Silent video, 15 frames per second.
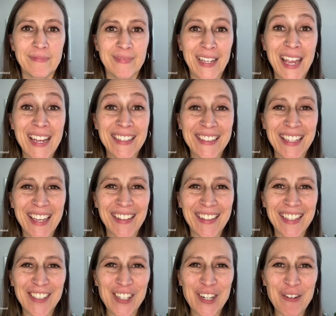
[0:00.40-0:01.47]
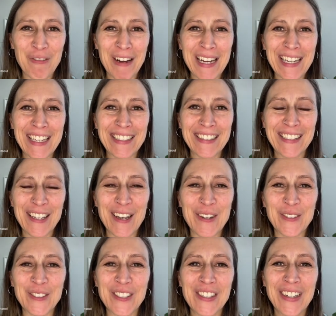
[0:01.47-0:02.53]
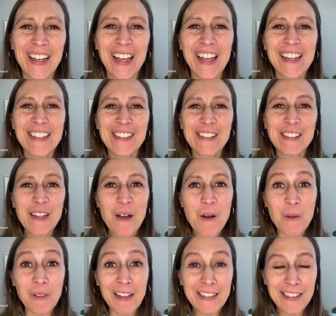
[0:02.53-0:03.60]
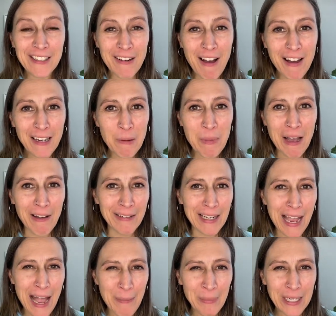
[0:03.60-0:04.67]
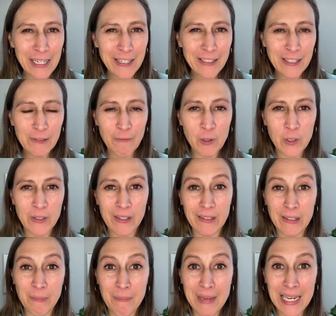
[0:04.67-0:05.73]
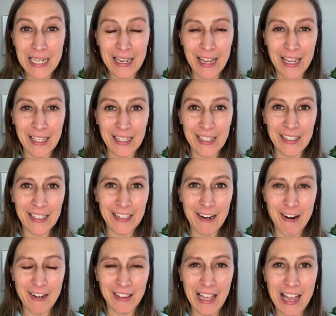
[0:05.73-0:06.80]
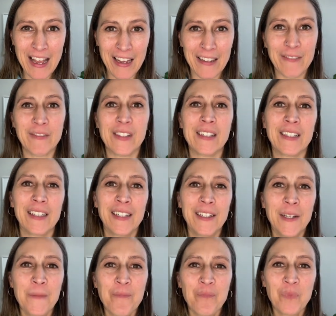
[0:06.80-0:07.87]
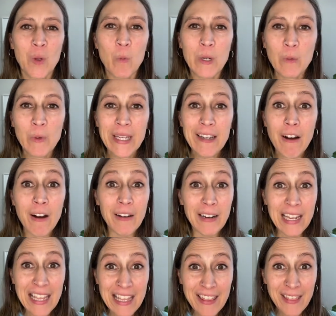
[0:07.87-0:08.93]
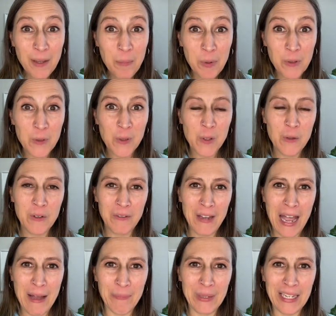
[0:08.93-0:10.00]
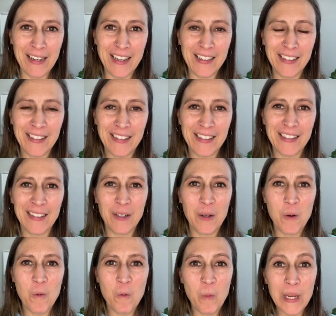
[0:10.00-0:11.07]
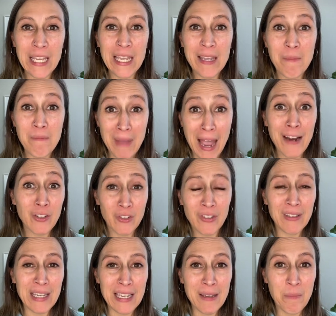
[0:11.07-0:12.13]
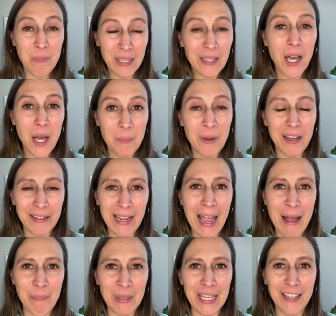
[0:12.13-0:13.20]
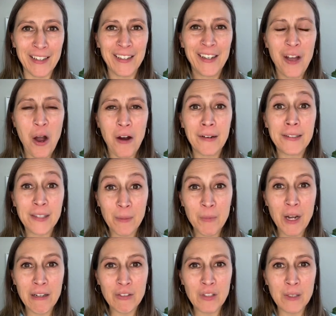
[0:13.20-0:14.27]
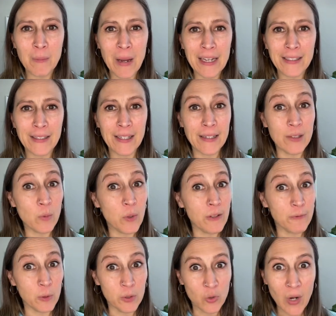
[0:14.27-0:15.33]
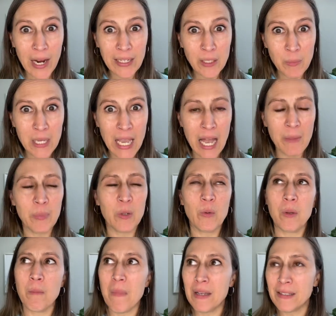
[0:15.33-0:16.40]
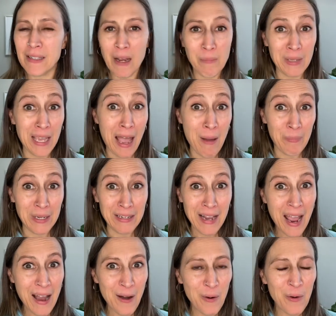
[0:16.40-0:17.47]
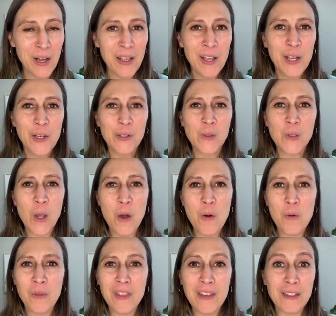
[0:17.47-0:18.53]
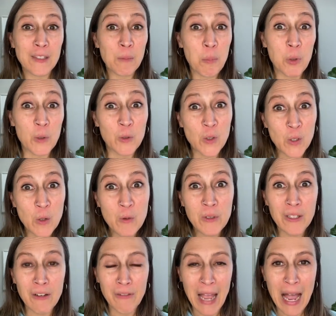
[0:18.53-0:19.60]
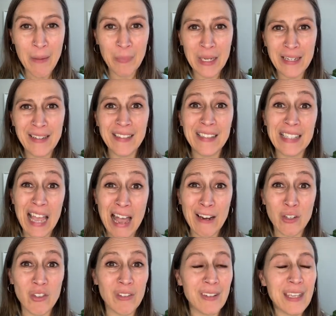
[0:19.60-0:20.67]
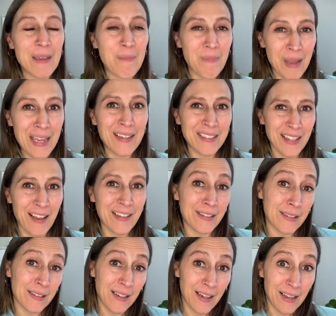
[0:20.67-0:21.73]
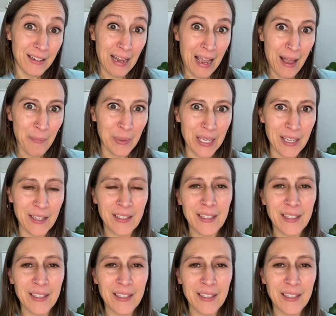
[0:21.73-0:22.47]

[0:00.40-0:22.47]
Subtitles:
Hey, it's Kelly G, your Radiance Coach. So let's talk about happiness versus meaning in our lives. When we are in the pursuit of happiness, we actually become unhappy. Our subconscious mind says, well, if we're trying to be happy, we must not be happy now. So this pursuit of happiness actually makes us unhappy.